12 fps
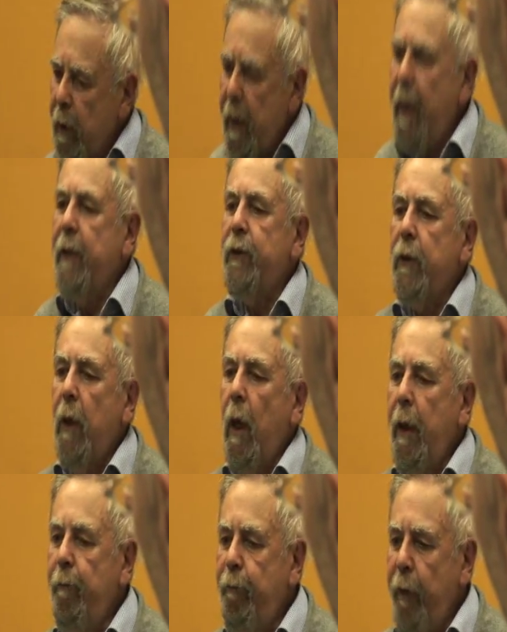Yes.
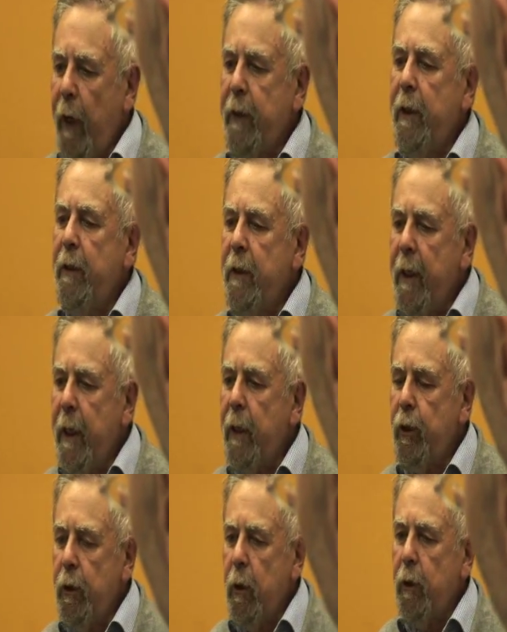In fact,
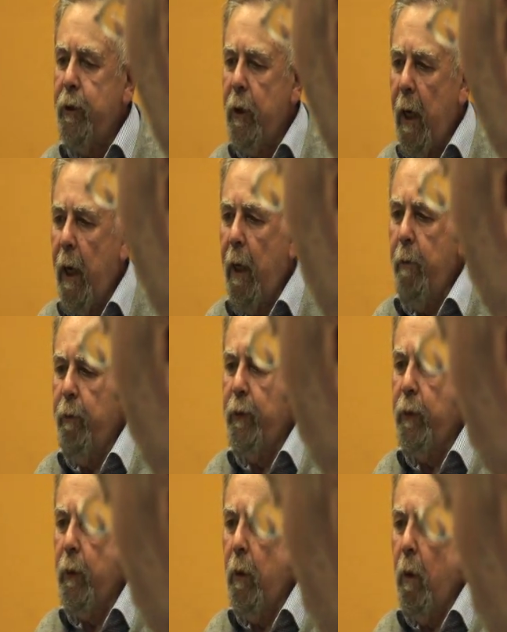International
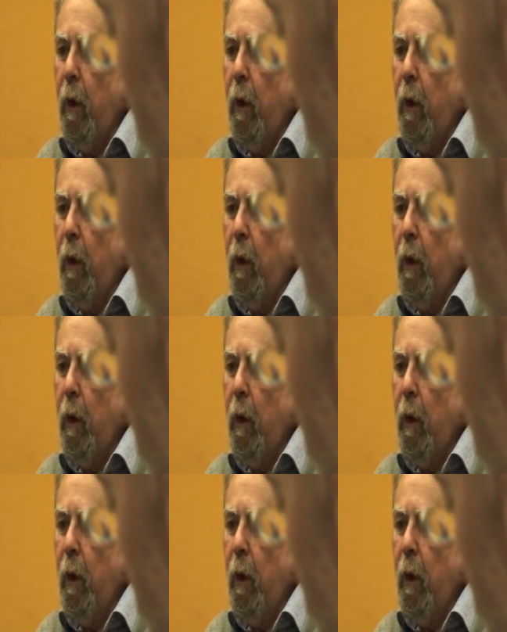Times